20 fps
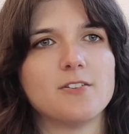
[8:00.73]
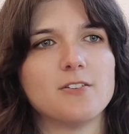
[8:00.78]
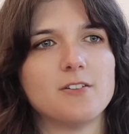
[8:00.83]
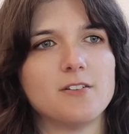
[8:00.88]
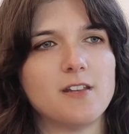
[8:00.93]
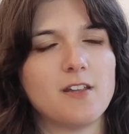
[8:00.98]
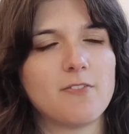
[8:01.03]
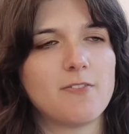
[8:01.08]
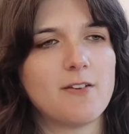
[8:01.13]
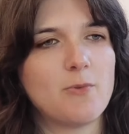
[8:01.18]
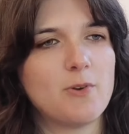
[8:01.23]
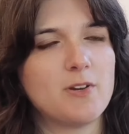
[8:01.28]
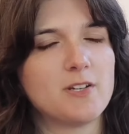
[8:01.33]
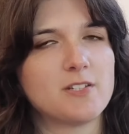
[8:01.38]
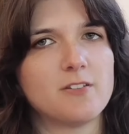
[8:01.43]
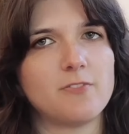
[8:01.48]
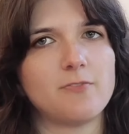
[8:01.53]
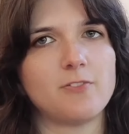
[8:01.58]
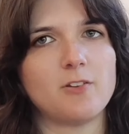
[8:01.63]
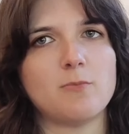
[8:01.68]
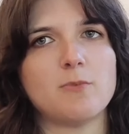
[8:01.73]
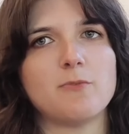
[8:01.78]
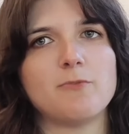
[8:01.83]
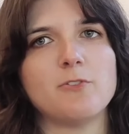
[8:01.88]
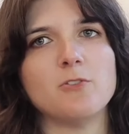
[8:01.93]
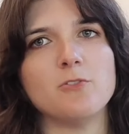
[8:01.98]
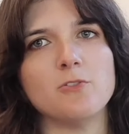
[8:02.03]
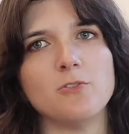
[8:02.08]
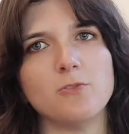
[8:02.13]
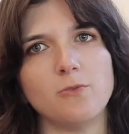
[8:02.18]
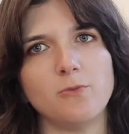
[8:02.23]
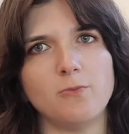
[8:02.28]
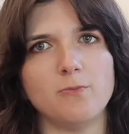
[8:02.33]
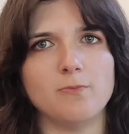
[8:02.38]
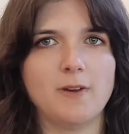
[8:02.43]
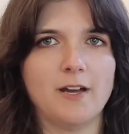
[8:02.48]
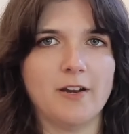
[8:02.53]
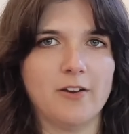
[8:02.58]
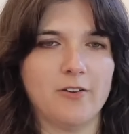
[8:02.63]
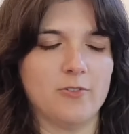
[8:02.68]
could, if I wanted to film a few,
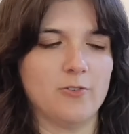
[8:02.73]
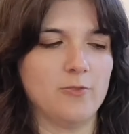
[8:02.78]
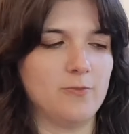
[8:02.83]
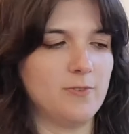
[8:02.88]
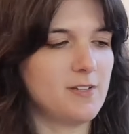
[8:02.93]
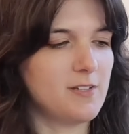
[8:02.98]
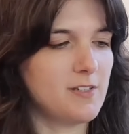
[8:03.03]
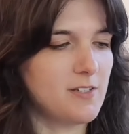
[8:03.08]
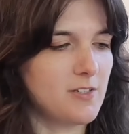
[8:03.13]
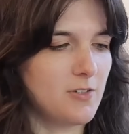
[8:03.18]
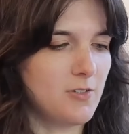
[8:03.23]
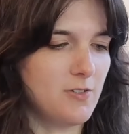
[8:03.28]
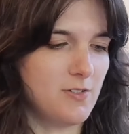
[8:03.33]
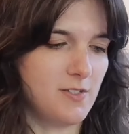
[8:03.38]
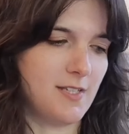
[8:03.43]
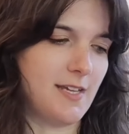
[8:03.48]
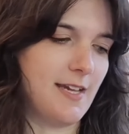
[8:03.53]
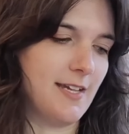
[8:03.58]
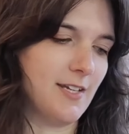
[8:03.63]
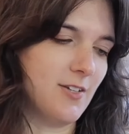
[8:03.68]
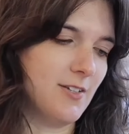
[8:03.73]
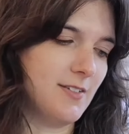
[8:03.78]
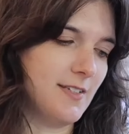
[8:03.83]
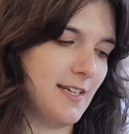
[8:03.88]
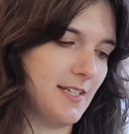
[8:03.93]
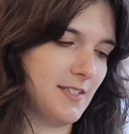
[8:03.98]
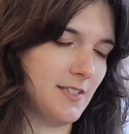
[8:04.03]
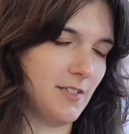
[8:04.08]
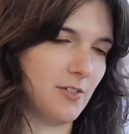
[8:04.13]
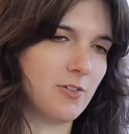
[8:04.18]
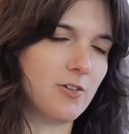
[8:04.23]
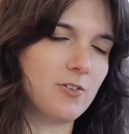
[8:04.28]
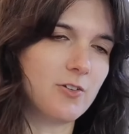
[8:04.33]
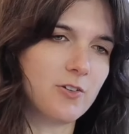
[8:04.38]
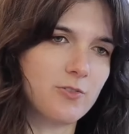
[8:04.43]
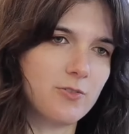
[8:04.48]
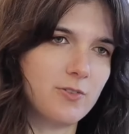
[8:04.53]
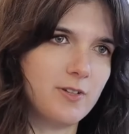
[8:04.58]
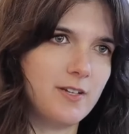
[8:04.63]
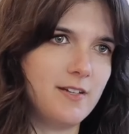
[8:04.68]
I don't know, videos, I could dance in
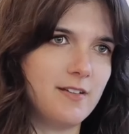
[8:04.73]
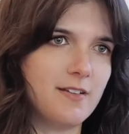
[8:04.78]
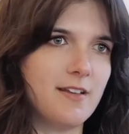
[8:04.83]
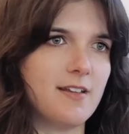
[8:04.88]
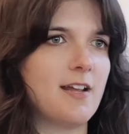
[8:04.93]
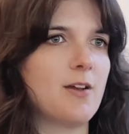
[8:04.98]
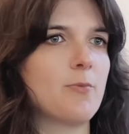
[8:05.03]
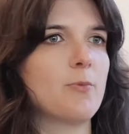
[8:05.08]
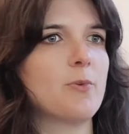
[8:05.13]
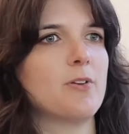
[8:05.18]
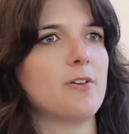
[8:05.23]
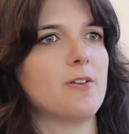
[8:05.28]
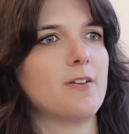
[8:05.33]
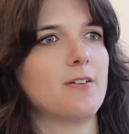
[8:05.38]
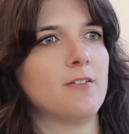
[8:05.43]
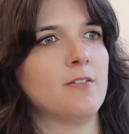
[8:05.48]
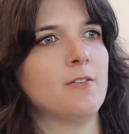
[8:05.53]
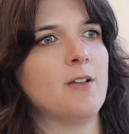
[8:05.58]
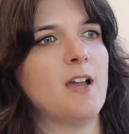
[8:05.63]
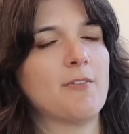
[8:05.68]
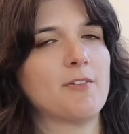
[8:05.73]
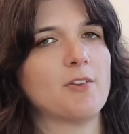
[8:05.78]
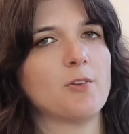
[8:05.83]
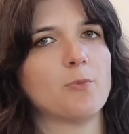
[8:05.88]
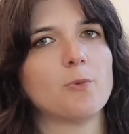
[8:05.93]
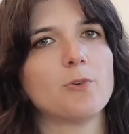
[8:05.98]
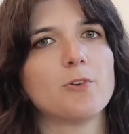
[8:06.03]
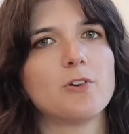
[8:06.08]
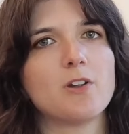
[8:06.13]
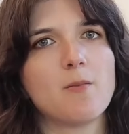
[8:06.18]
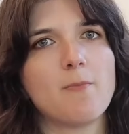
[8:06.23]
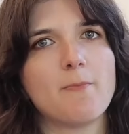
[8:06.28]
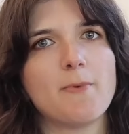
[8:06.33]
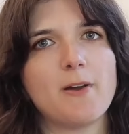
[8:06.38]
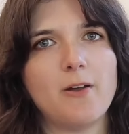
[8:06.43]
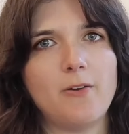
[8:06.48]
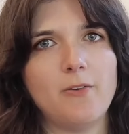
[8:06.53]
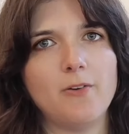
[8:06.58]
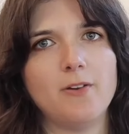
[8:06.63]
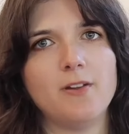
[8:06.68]
concrete and I wouldn't have to worry
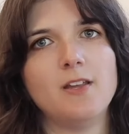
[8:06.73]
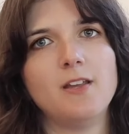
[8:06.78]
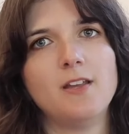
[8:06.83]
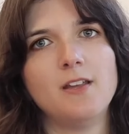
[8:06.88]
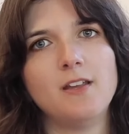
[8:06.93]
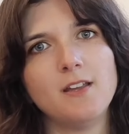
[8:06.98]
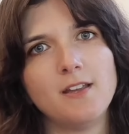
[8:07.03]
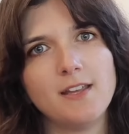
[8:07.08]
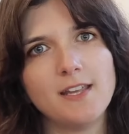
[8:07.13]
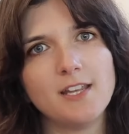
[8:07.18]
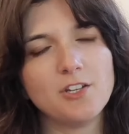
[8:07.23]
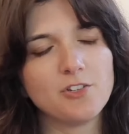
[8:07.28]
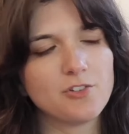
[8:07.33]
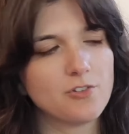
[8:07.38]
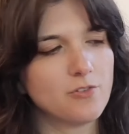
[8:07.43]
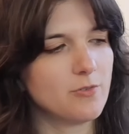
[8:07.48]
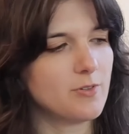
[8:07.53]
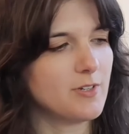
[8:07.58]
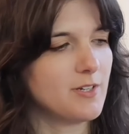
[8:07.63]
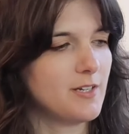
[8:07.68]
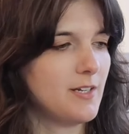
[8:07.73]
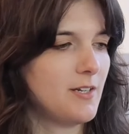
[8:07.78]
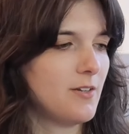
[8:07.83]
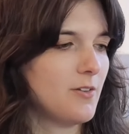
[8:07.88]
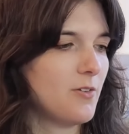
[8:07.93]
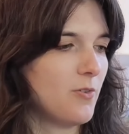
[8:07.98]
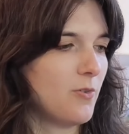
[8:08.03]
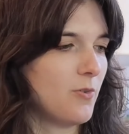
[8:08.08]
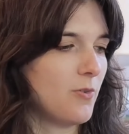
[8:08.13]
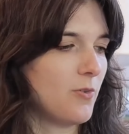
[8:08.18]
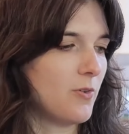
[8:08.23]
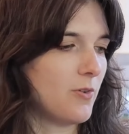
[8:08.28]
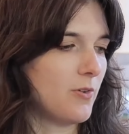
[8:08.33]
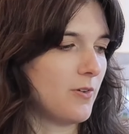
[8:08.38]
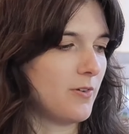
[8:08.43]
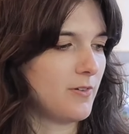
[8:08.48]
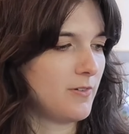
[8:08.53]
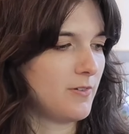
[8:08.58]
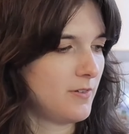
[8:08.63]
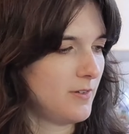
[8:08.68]
about injury
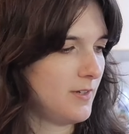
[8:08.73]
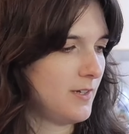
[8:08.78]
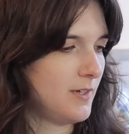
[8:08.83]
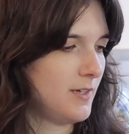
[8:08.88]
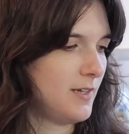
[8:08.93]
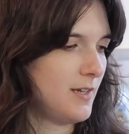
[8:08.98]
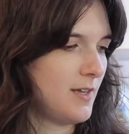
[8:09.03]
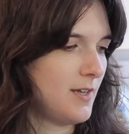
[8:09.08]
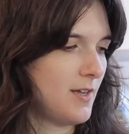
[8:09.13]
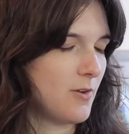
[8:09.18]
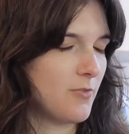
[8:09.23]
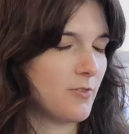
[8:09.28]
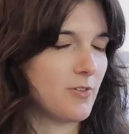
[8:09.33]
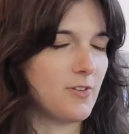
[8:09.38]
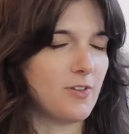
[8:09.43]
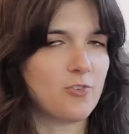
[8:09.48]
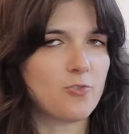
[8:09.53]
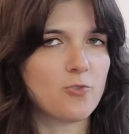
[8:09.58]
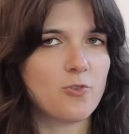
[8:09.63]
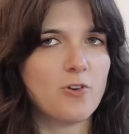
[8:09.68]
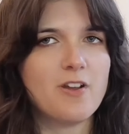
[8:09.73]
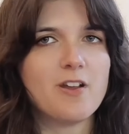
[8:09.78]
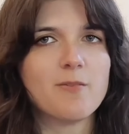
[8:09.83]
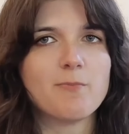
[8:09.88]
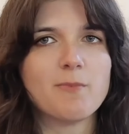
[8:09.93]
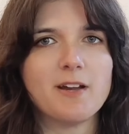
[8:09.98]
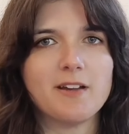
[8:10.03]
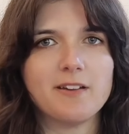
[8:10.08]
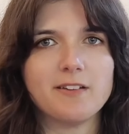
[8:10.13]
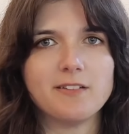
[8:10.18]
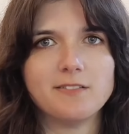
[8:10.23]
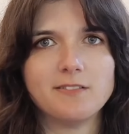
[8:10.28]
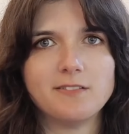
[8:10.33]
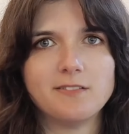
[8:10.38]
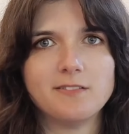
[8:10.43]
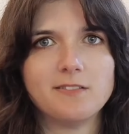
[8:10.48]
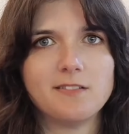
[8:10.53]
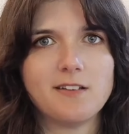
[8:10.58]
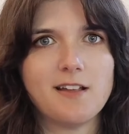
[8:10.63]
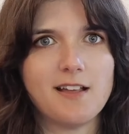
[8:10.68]
or destroying my
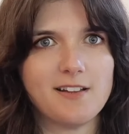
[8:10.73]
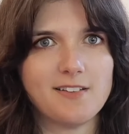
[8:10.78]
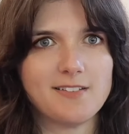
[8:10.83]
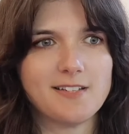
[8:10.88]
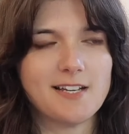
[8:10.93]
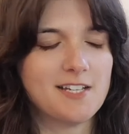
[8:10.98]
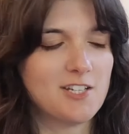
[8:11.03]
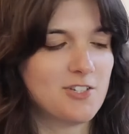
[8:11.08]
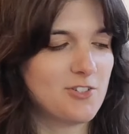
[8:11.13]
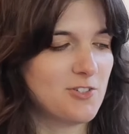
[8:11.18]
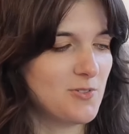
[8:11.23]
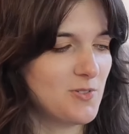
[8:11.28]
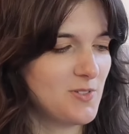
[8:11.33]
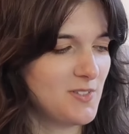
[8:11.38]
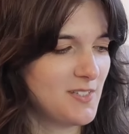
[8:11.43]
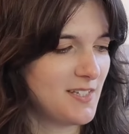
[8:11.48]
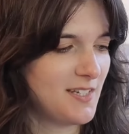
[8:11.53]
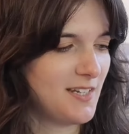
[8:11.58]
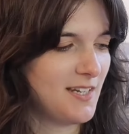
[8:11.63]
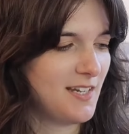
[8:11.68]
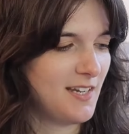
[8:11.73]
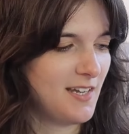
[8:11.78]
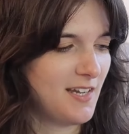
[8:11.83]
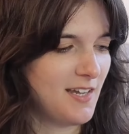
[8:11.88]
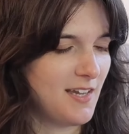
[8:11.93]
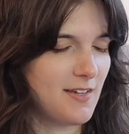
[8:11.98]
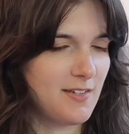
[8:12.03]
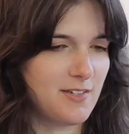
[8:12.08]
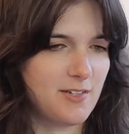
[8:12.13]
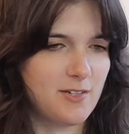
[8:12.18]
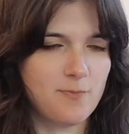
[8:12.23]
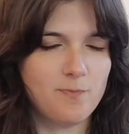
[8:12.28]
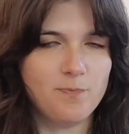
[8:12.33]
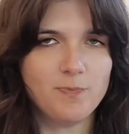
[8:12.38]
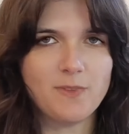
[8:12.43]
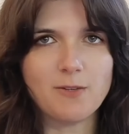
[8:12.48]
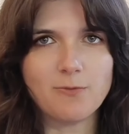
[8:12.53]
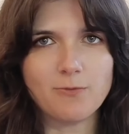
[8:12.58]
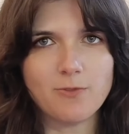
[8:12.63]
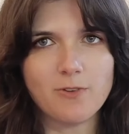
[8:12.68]
nice dance shoes.
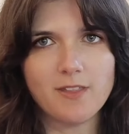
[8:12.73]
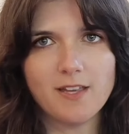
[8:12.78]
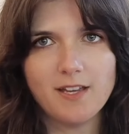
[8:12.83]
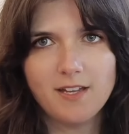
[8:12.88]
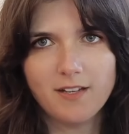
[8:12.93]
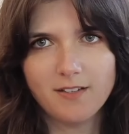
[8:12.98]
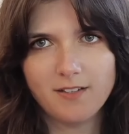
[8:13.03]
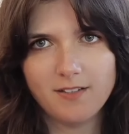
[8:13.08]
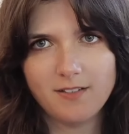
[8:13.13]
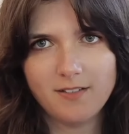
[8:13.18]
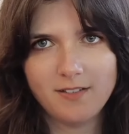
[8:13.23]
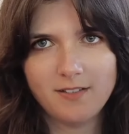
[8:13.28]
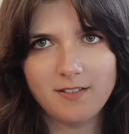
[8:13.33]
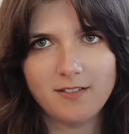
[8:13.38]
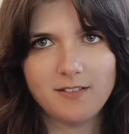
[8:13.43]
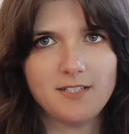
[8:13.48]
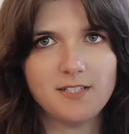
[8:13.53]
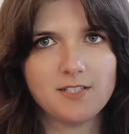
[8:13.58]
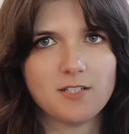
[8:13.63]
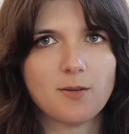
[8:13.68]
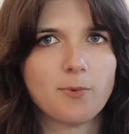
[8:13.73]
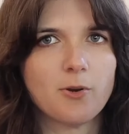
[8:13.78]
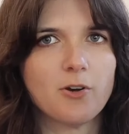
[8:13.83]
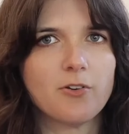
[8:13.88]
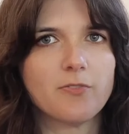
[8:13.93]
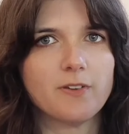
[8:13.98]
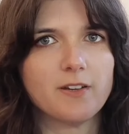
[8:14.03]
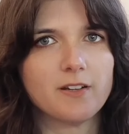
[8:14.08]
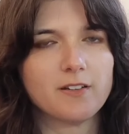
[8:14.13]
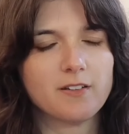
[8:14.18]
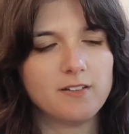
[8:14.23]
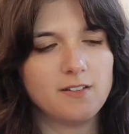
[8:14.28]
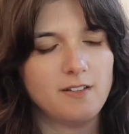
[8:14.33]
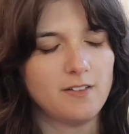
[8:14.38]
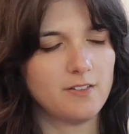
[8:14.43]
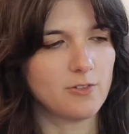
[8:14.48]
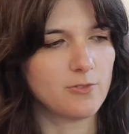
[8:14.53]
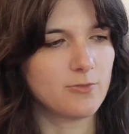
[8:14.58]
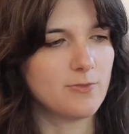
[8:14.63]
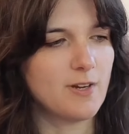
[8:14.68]
And for that, these are perfect.
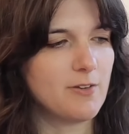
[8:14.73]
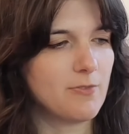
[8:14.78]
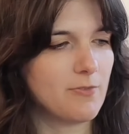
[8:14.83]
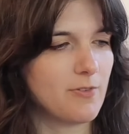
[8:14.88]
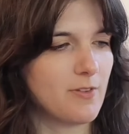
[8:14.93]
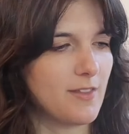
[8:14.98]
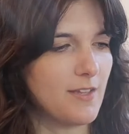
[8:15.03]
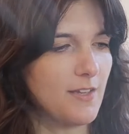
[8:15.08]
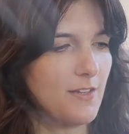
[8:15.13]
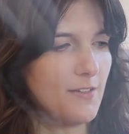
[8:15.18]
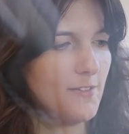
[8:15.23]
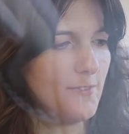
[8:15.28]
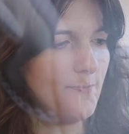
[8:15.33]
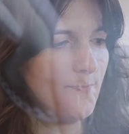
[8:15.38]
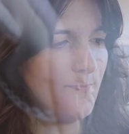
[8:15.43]
These are great for that.